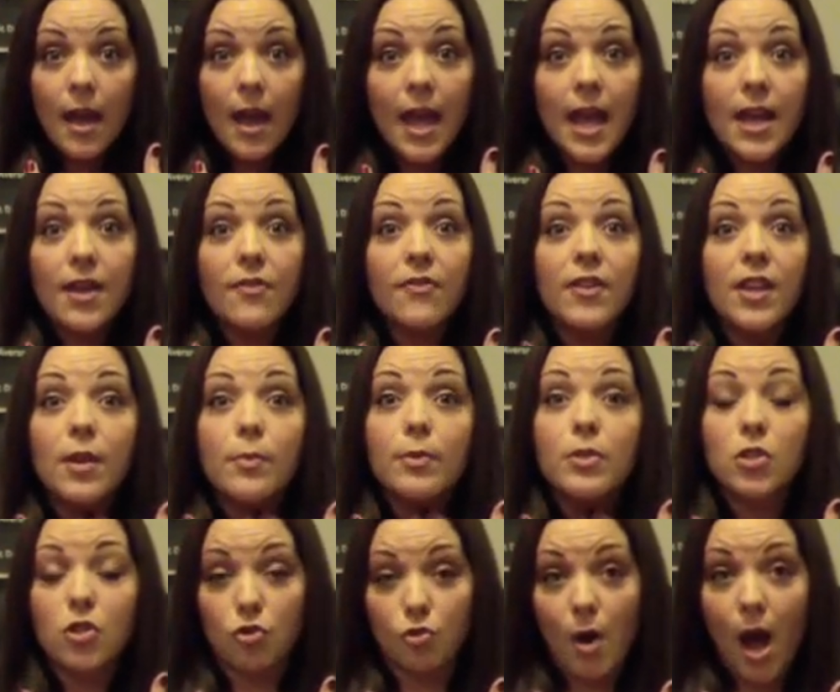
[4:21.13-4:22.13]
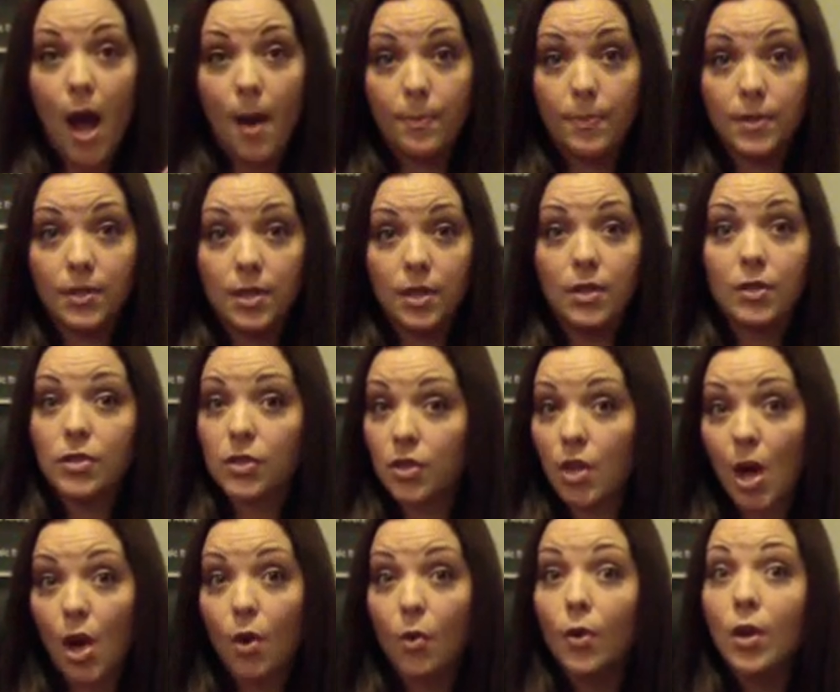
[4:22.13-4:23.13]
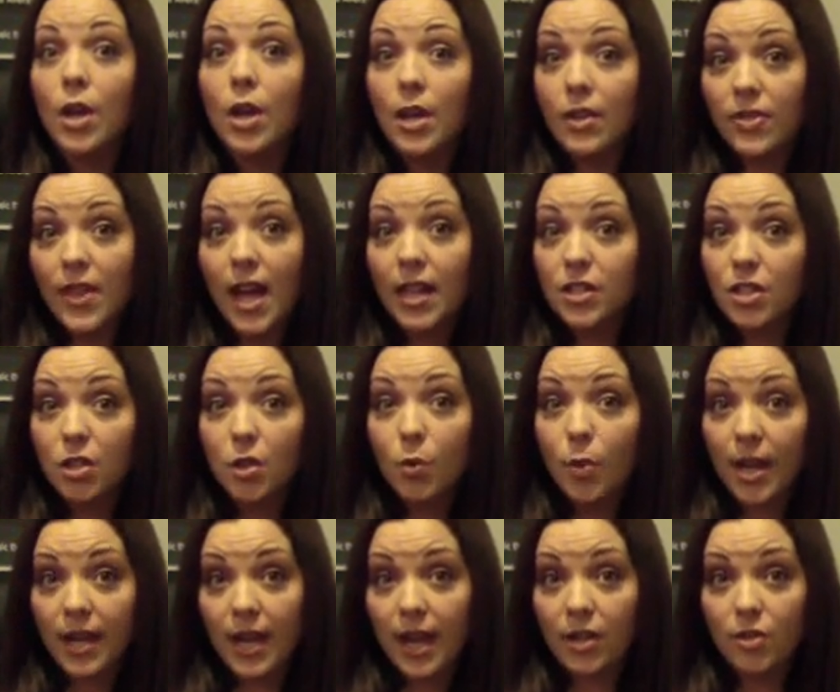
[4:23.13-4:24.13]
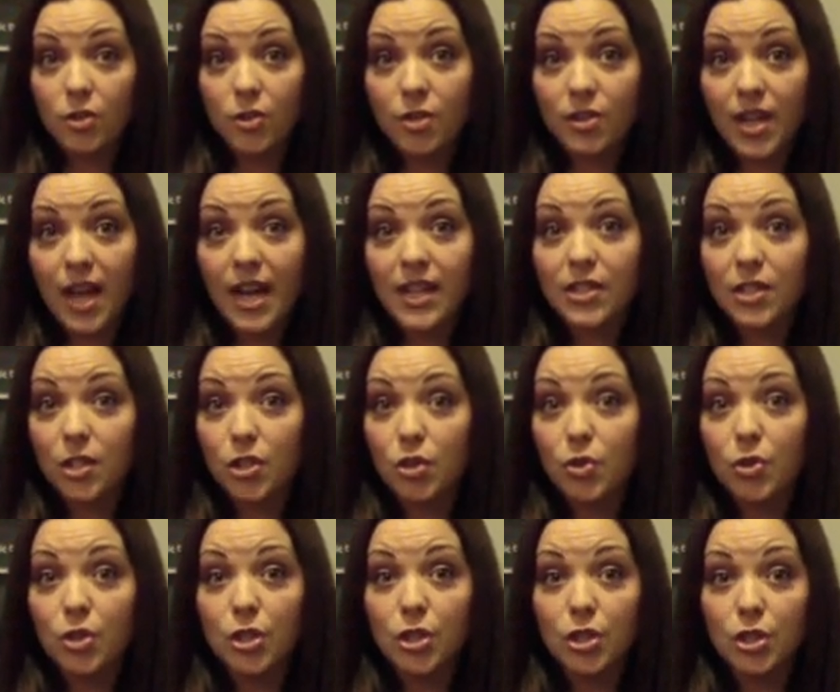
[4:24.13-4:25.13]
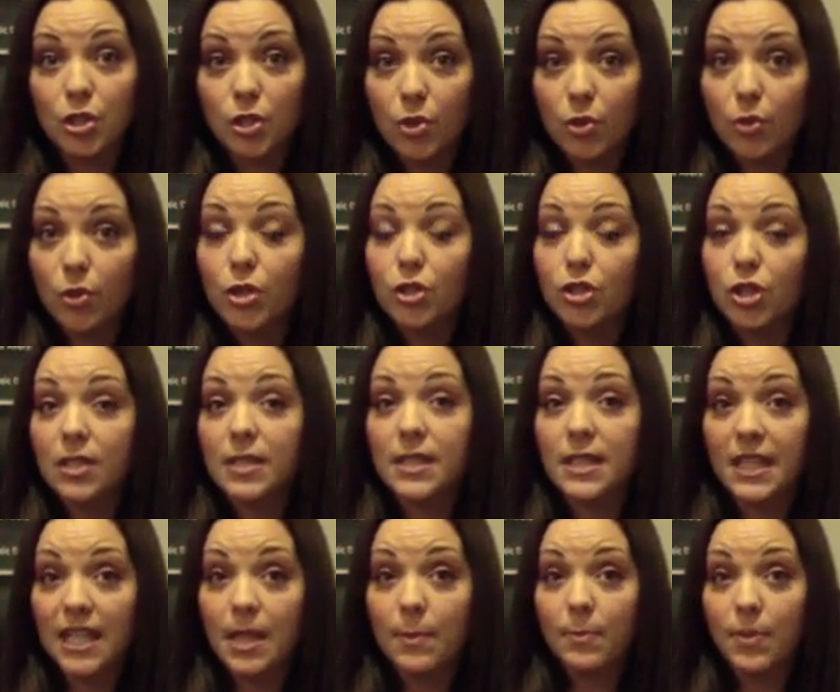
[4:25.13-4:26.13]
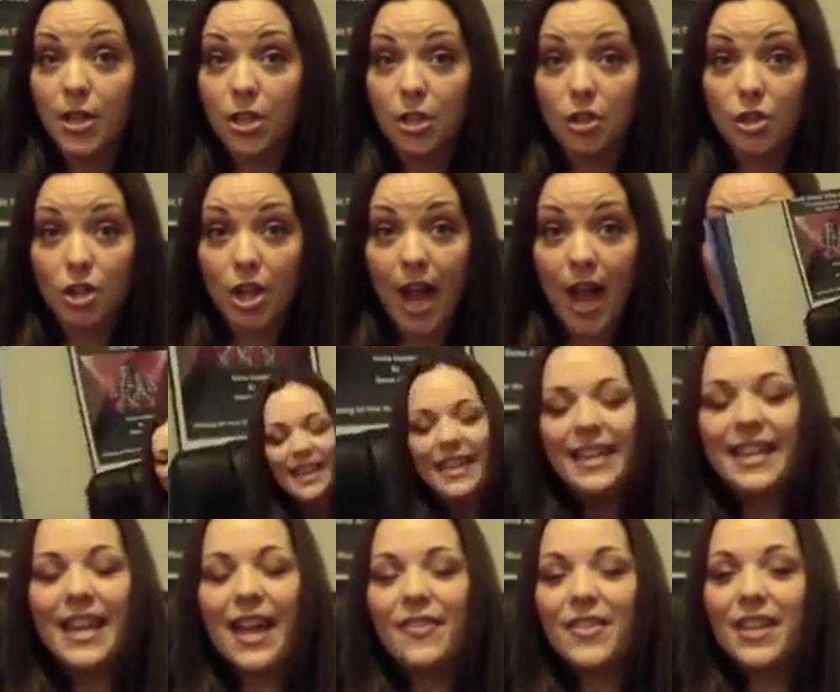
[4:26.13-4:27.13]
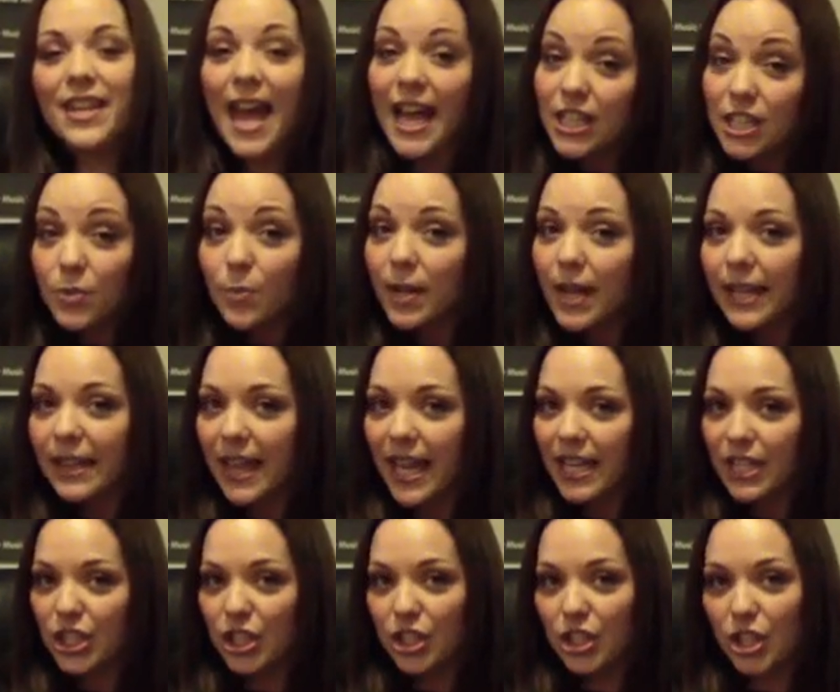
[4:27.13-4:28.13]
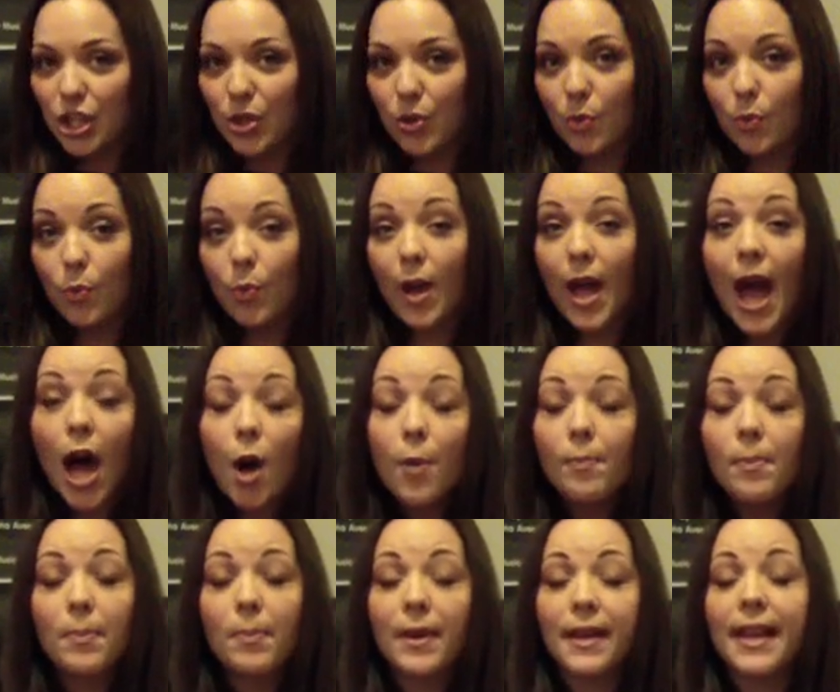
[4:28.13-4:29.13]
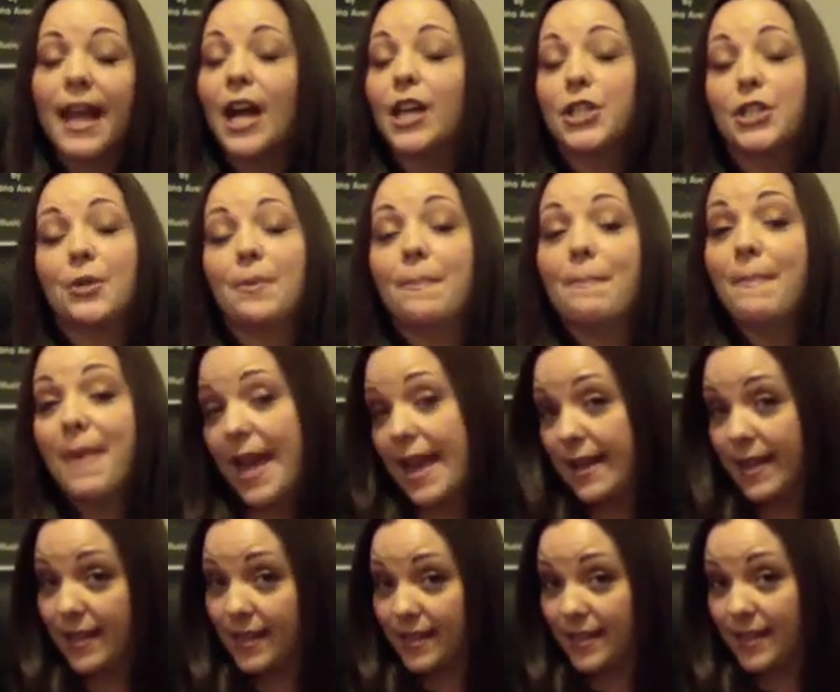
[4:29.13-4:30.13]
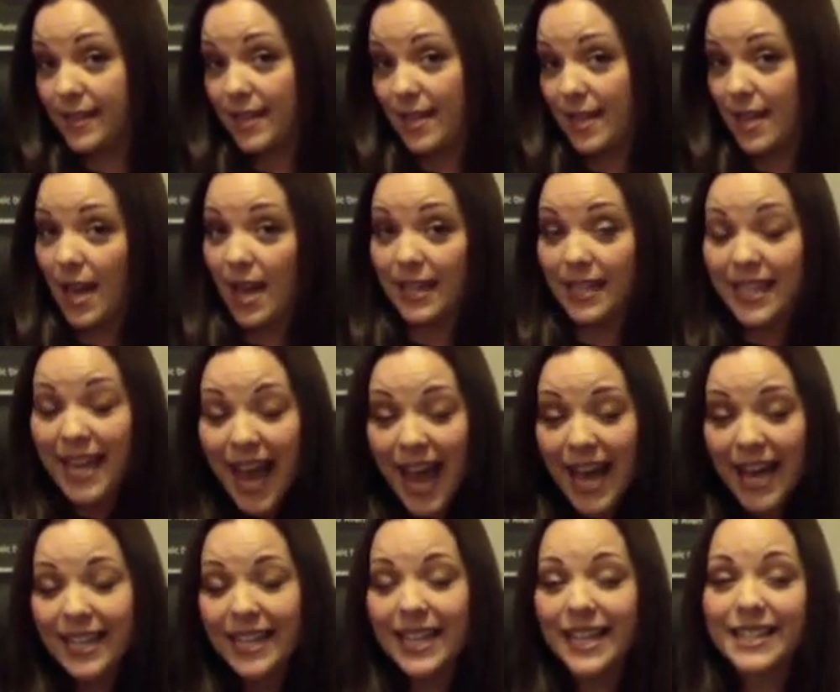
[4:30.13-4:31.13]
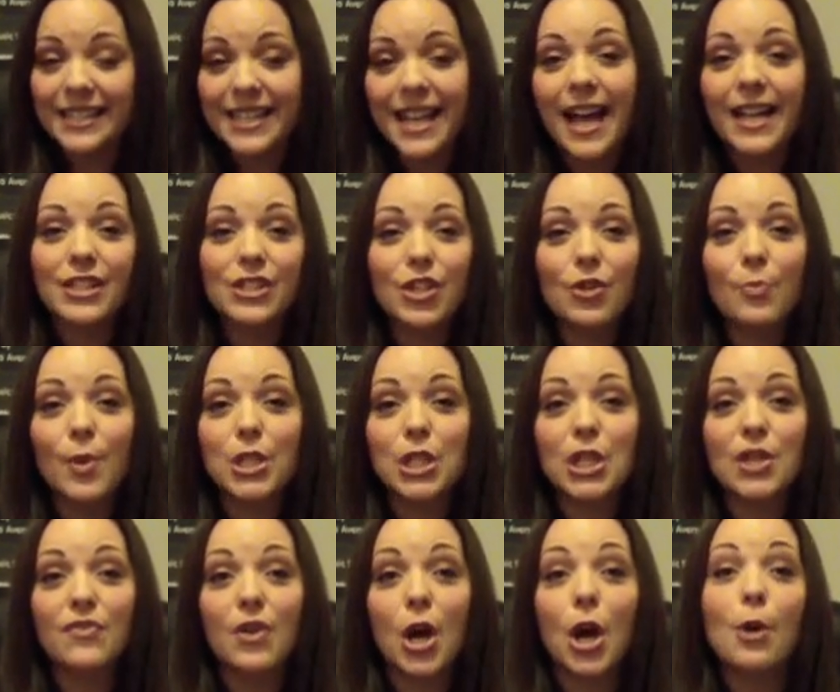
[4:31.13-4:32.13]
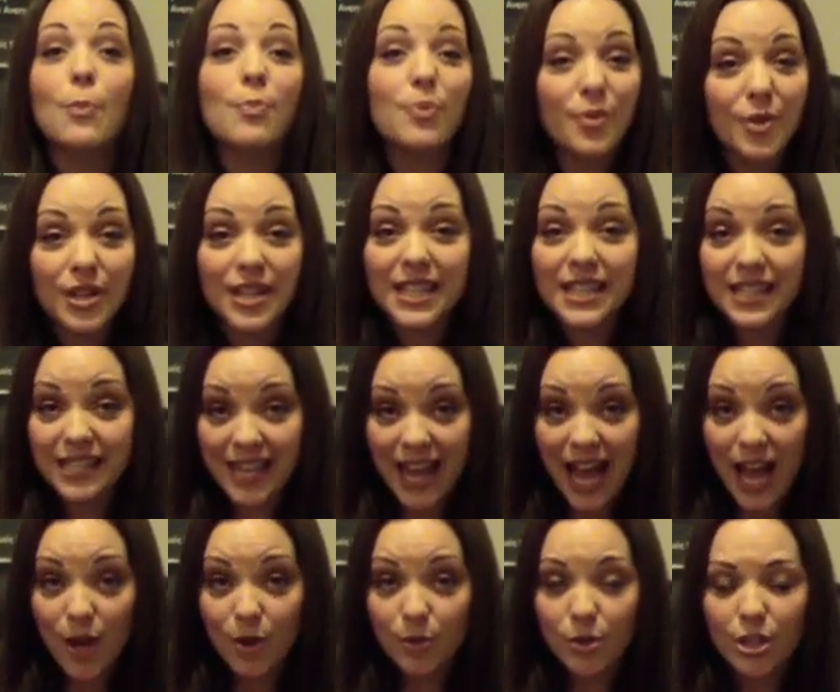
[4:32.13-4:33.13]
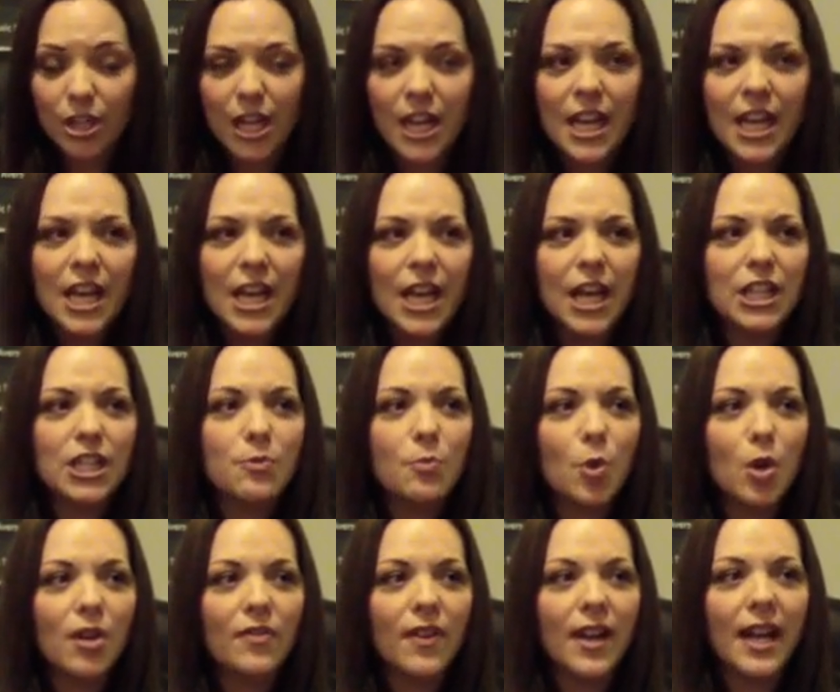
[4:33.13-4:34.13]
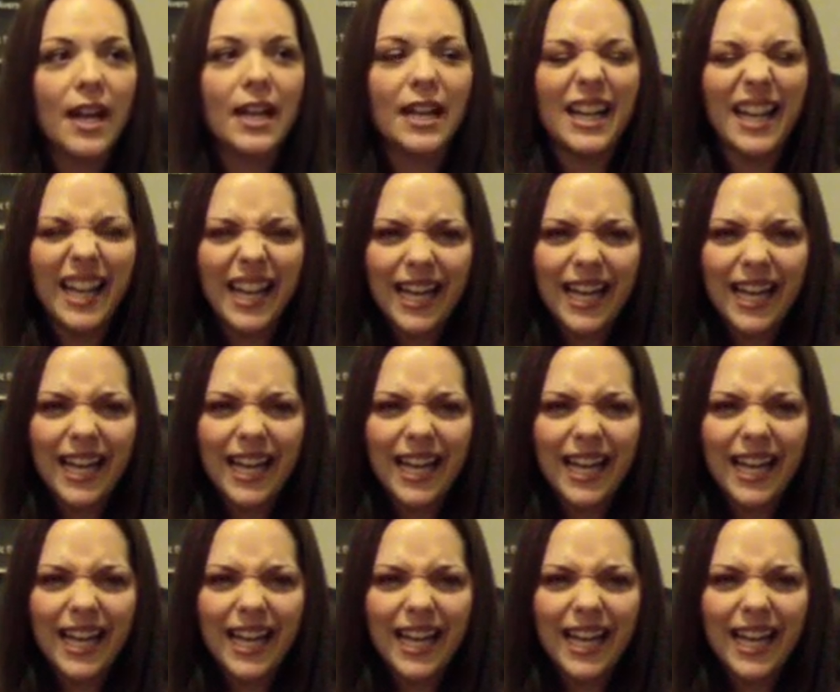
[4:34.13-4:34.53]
if it was dropped. So that's a quick exercise that you can do just to keep it in check. Now the next one I'd like to do will help bring out your mix. Again, it's not so much of a pretty sound, it's more of a